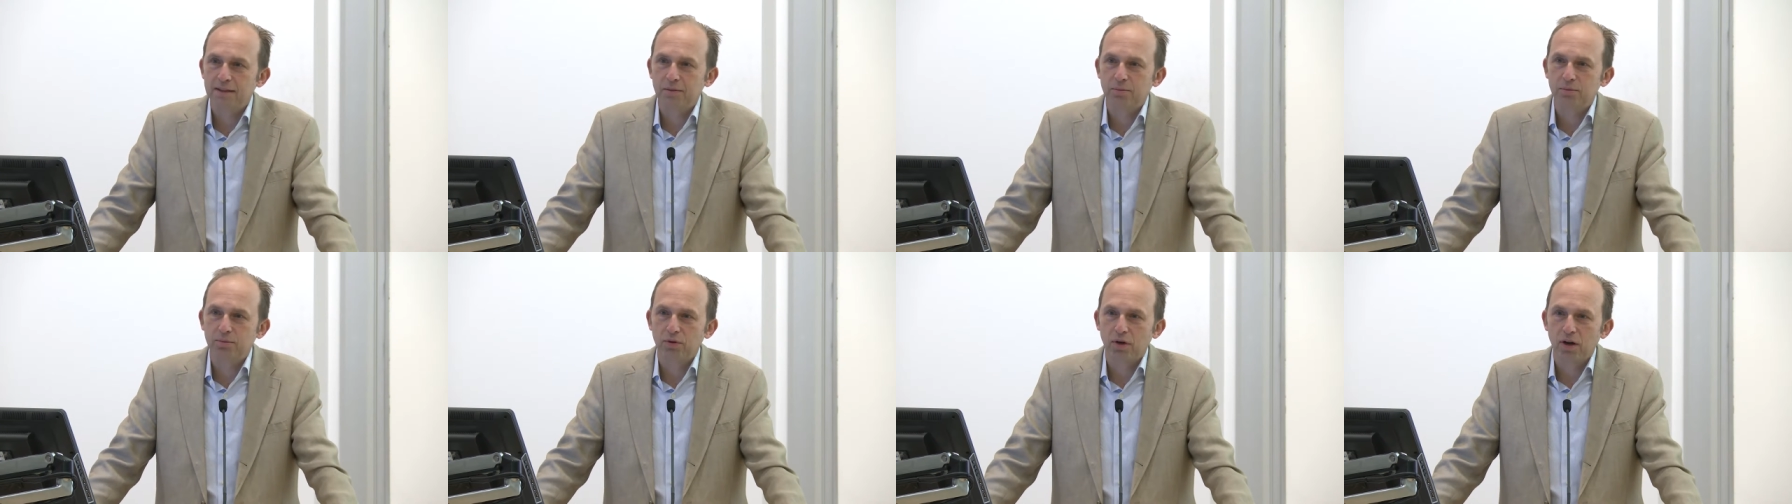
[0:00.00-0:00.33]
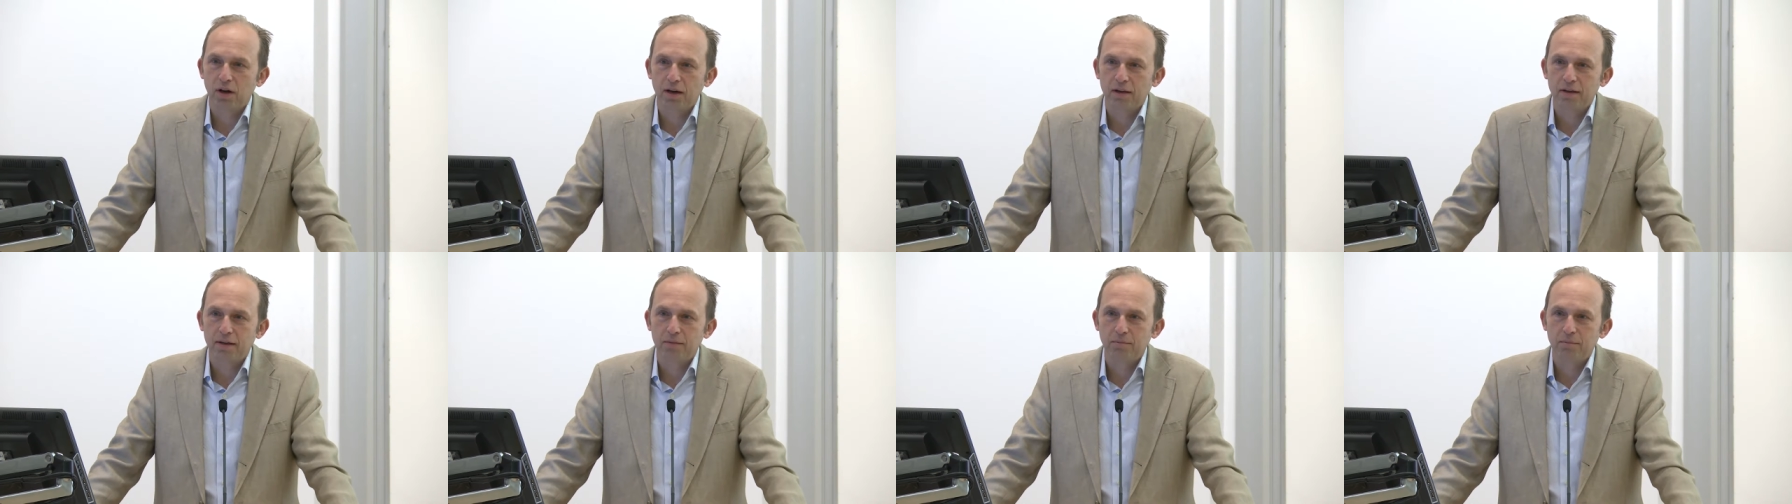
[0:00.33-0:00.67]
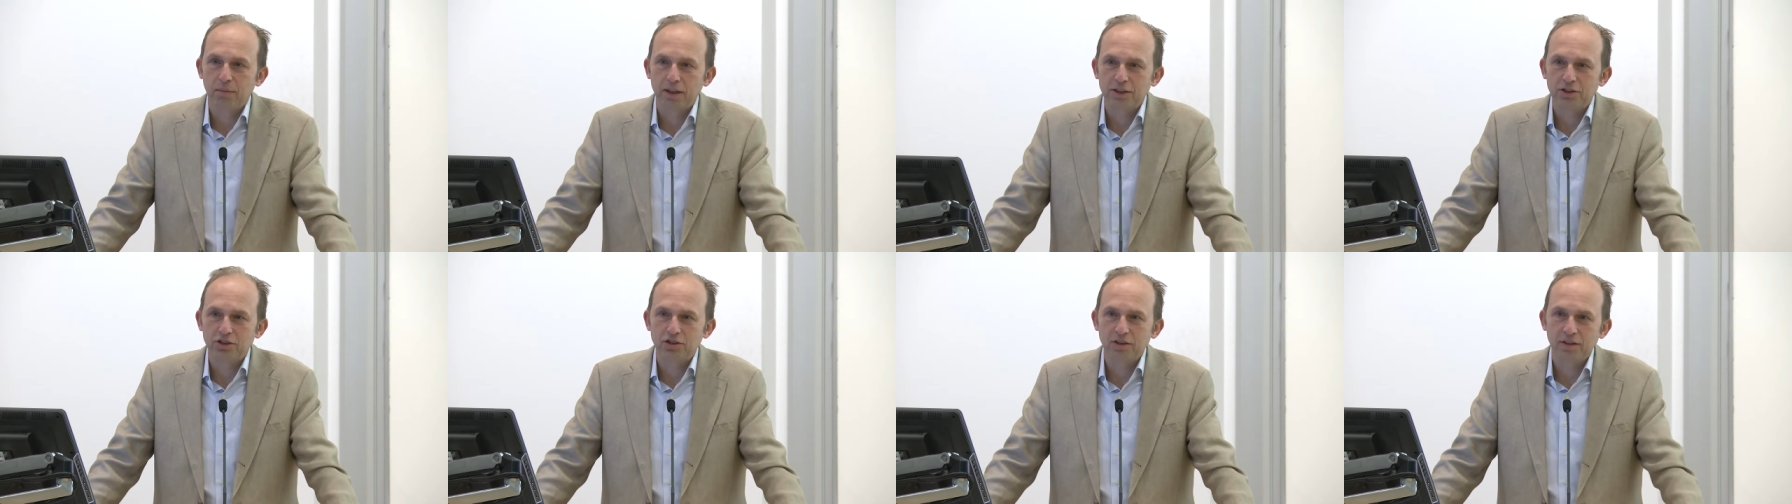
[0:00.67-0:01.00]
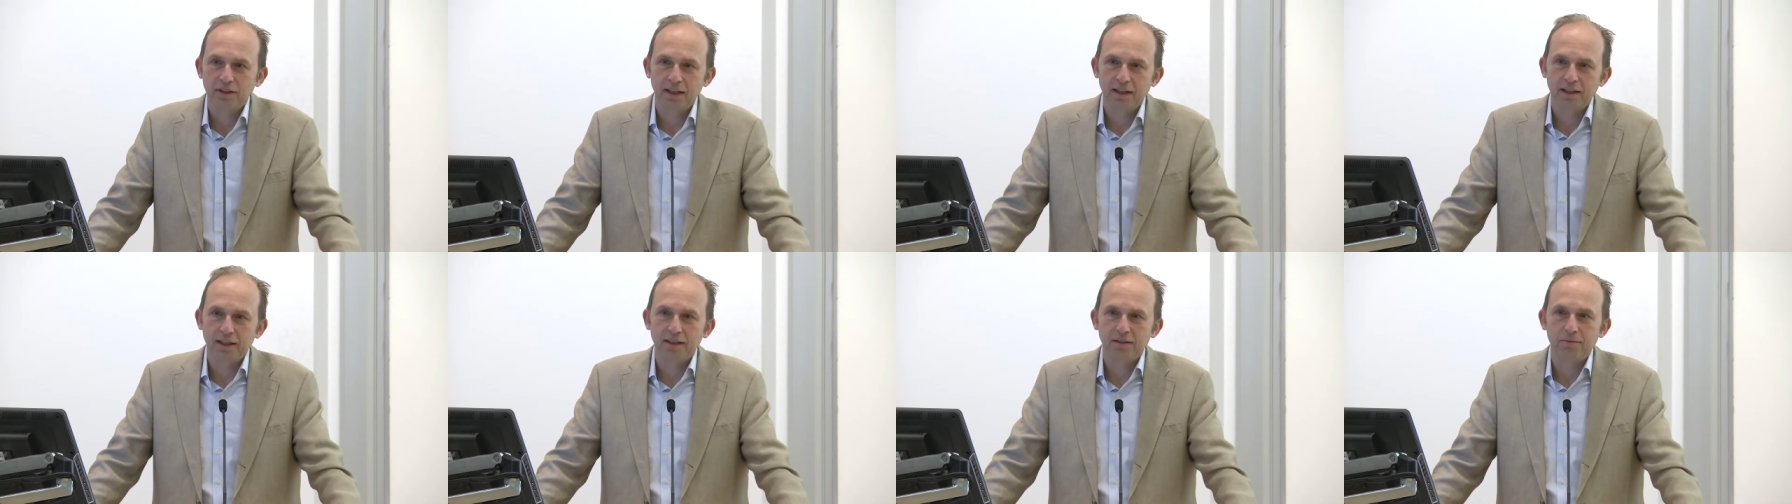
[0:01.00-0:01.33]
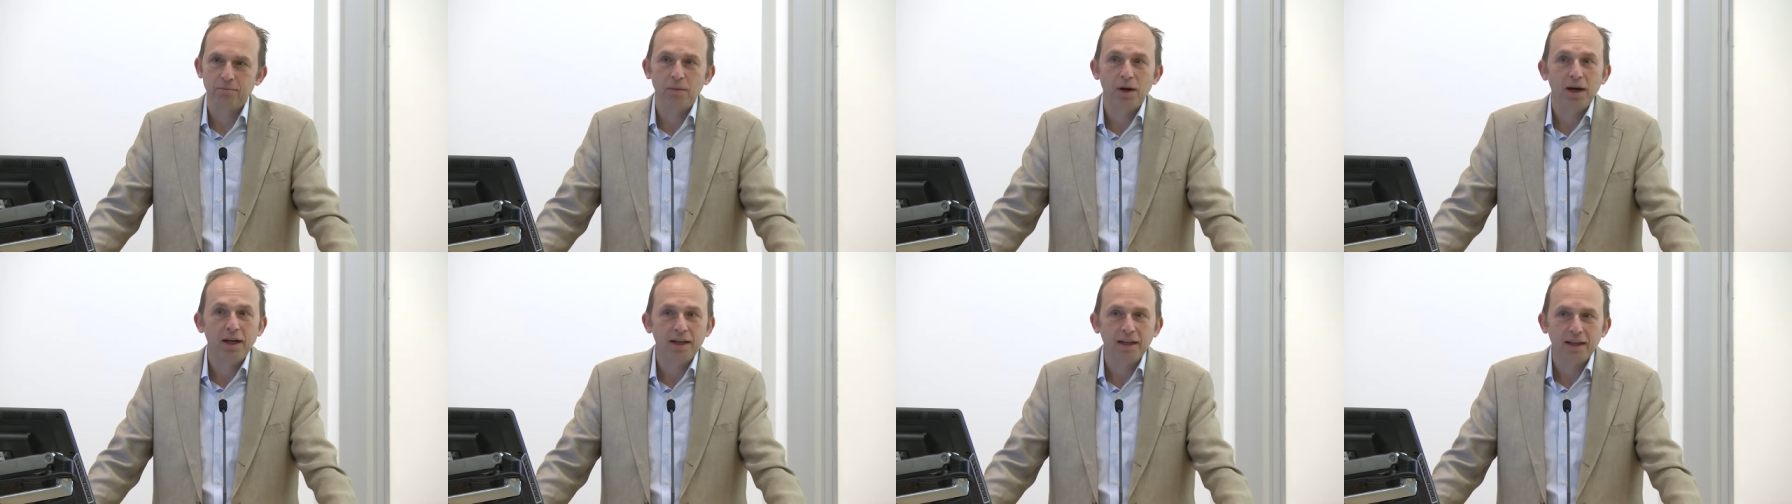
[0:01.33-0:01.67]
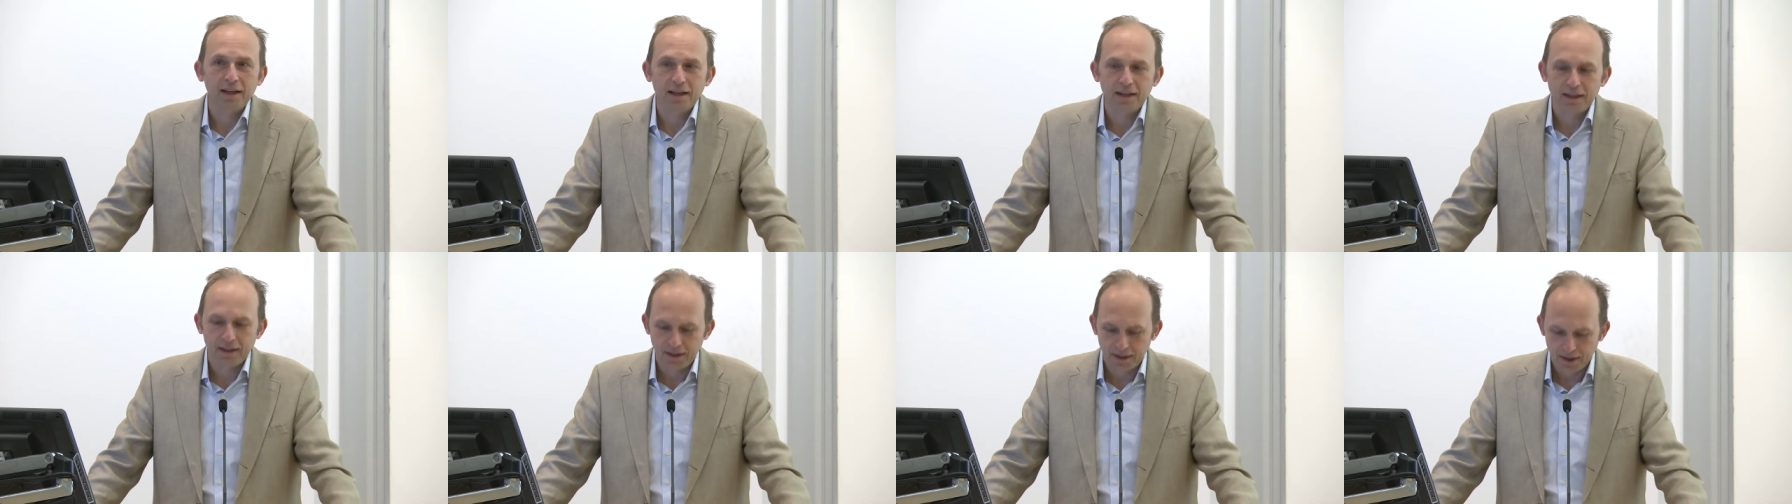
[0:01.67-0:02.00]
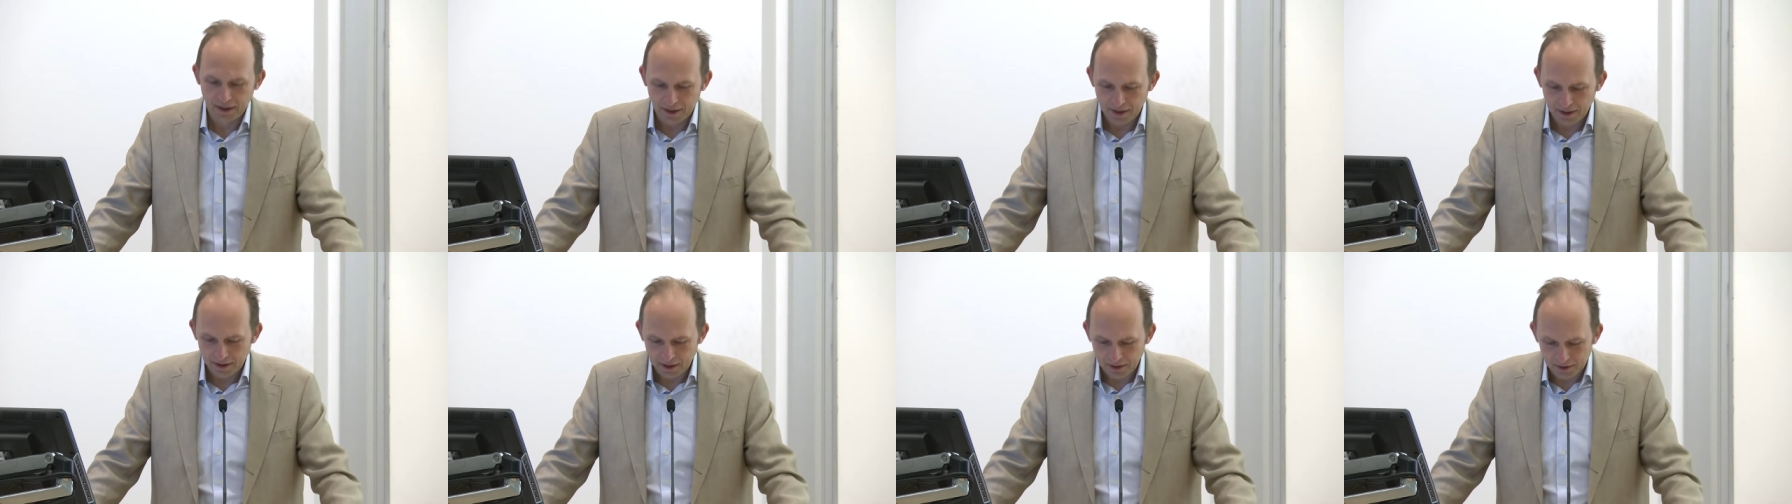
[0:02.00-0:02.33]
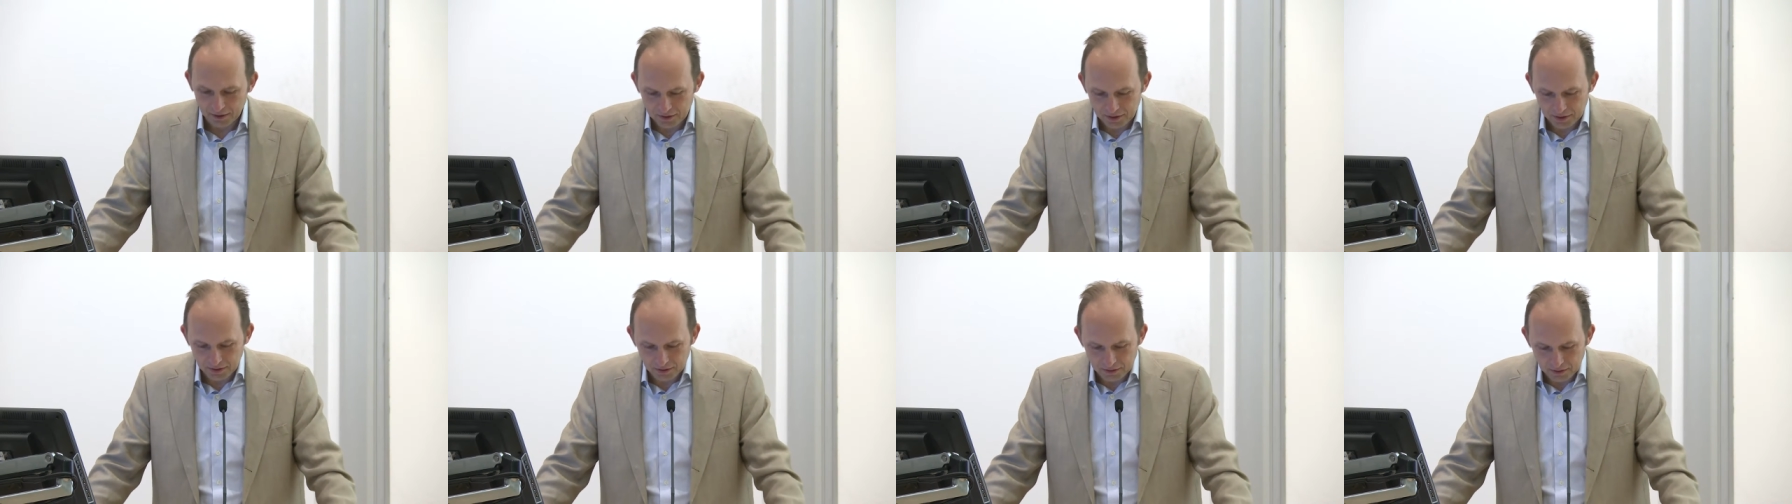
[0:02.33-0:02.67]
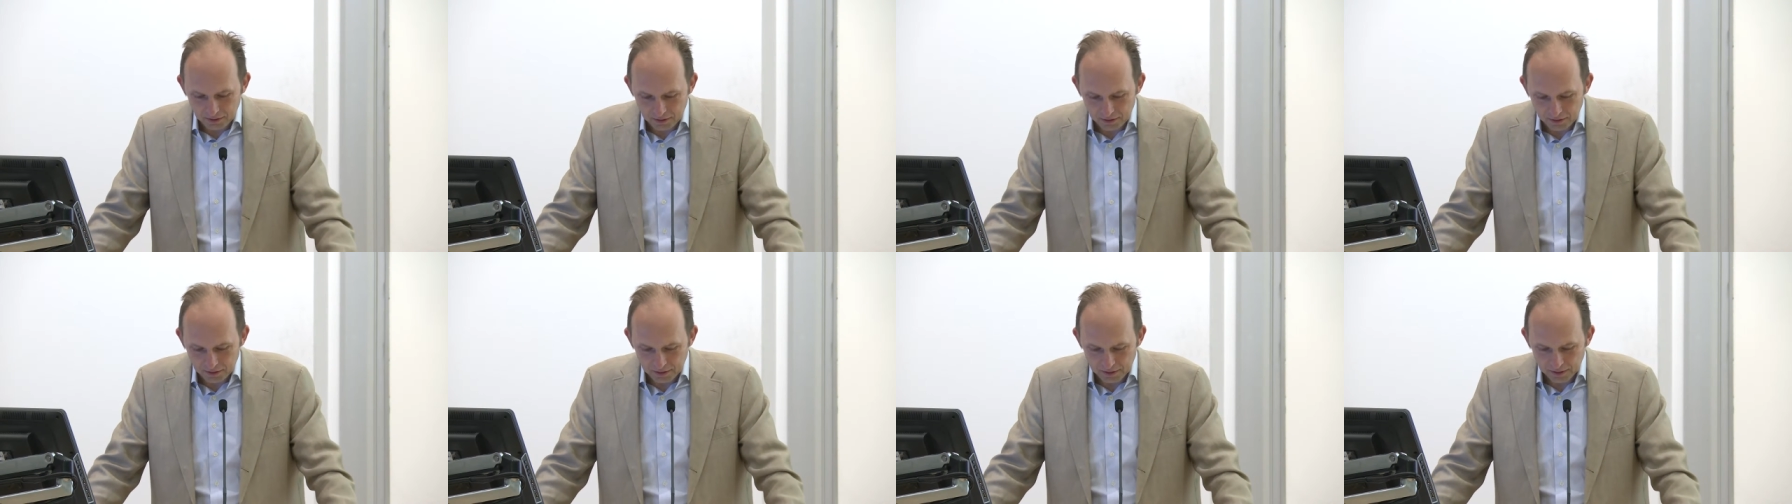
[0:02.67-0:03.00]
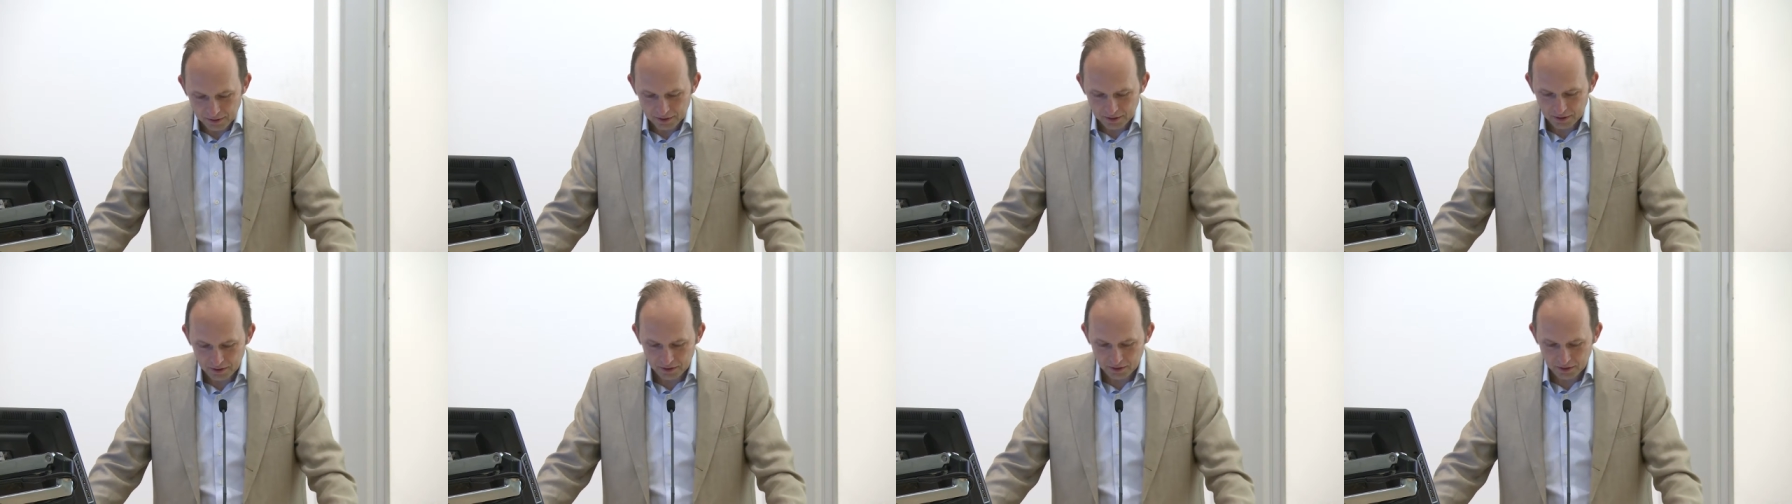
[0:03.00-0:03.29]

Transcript: It brought much needed money into the